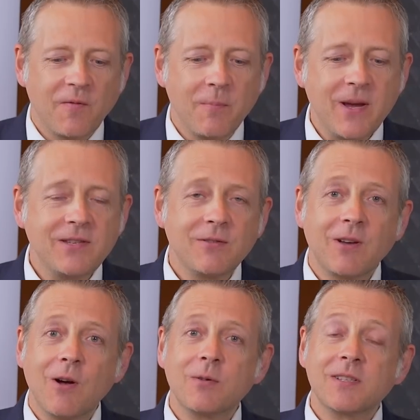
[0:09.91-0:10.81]
for
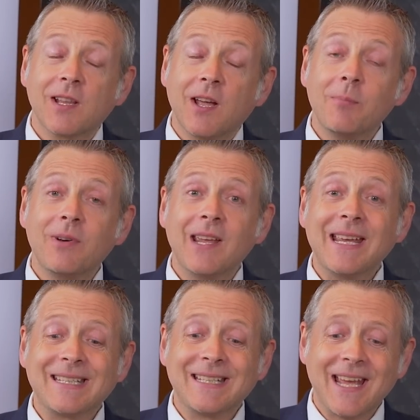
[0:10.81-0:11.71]
B2Gold as the company
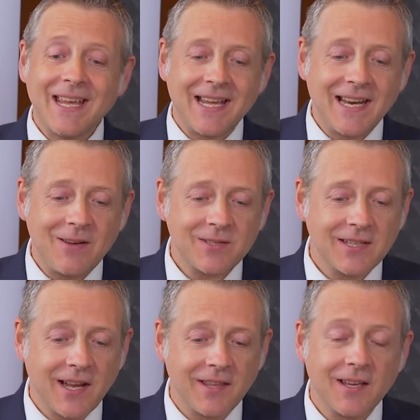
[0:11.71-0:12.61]
today announced
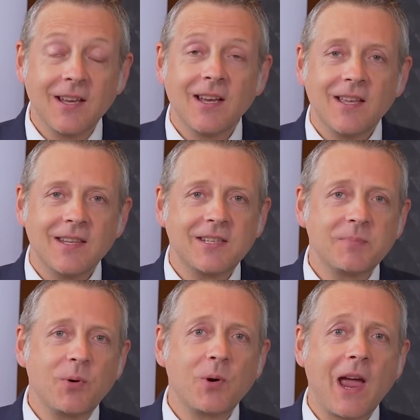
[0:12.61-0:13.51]
another. This is
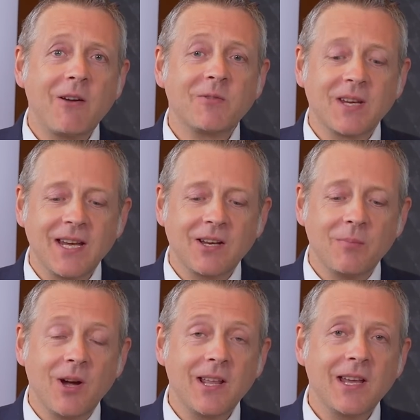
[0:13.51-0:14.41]
Paul Harris for Kitco
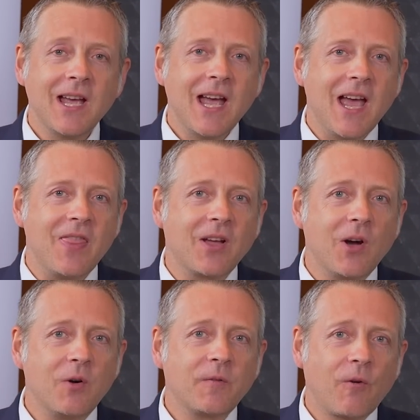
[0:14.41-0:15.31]
Mining at the
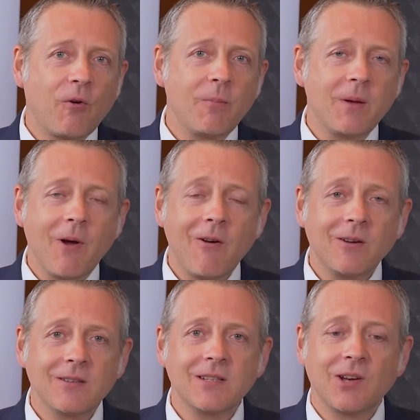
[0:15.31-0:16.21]
Gold Forum
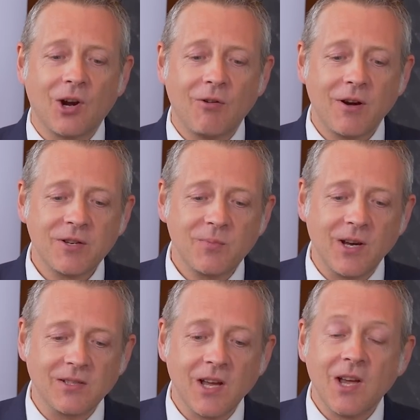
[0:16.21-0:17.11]
Americas in Colorado
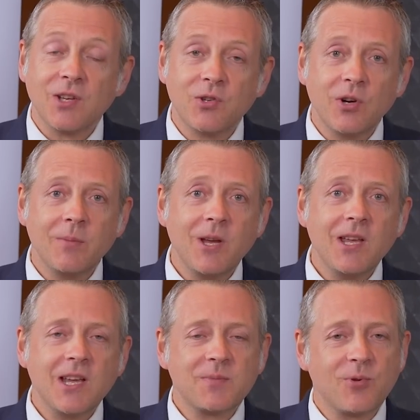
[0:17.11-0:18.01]
Springs. Joining me
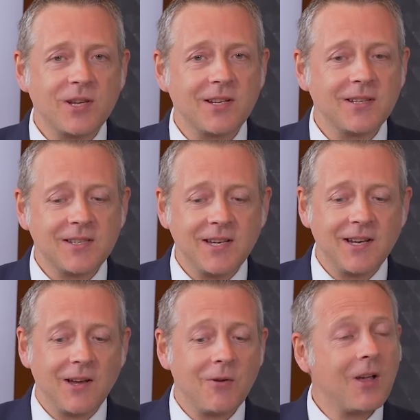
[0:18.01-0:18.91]
is President
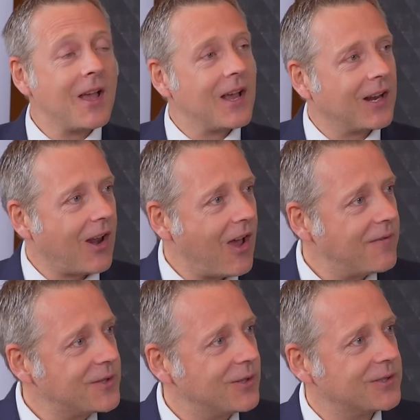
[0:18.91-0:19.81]
CEO
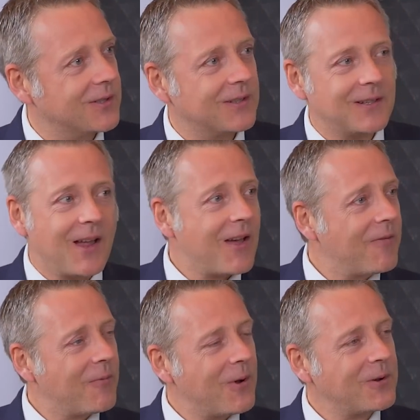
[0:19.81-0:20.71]
Clive Johnson.
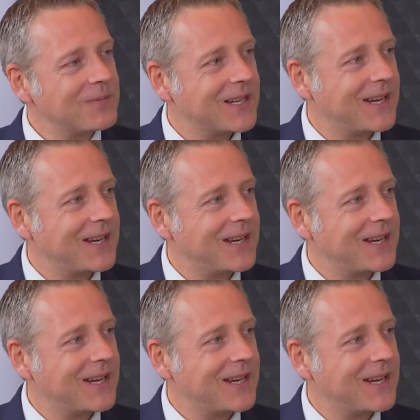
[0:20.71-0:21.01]
Clive, welcome to